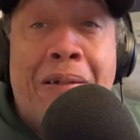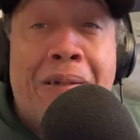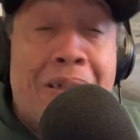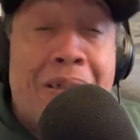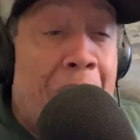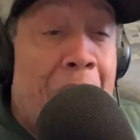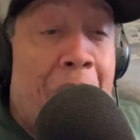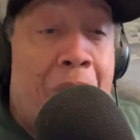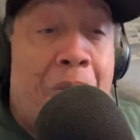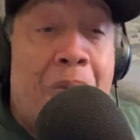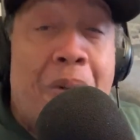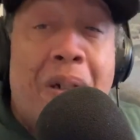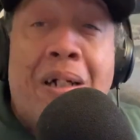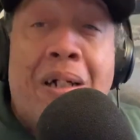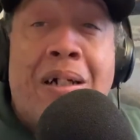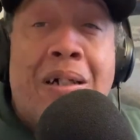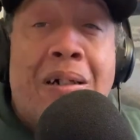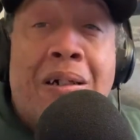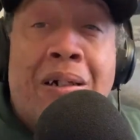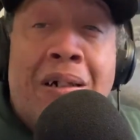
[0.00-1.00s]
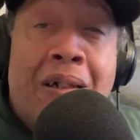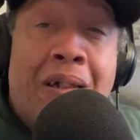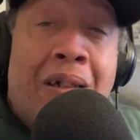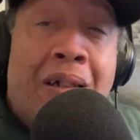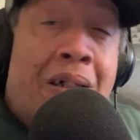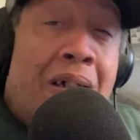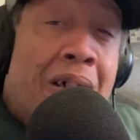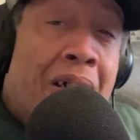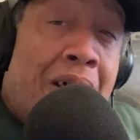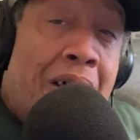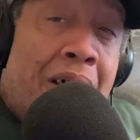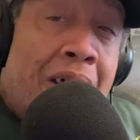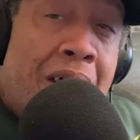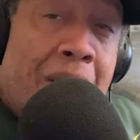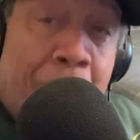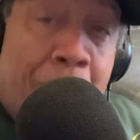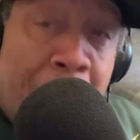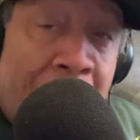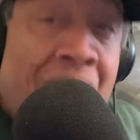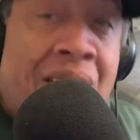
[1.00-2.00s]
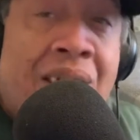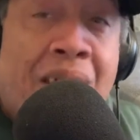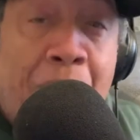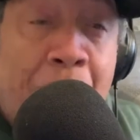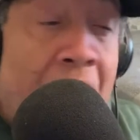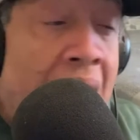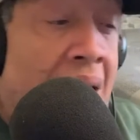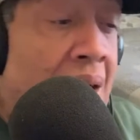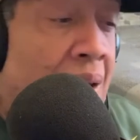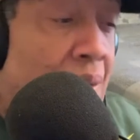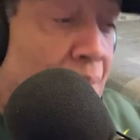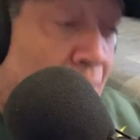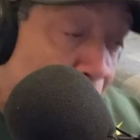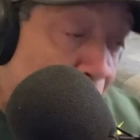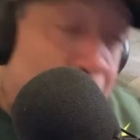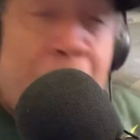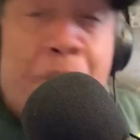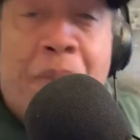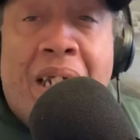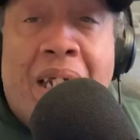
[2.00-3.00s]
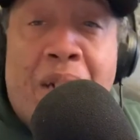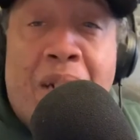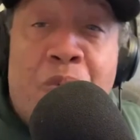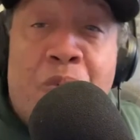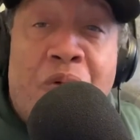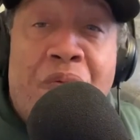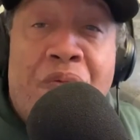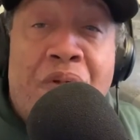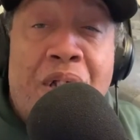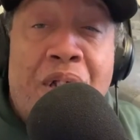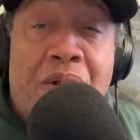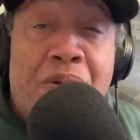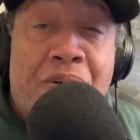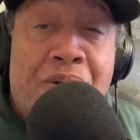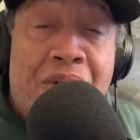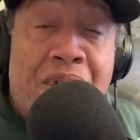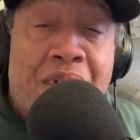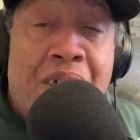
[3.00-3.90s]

So uh, please come back. We'll be making more videos.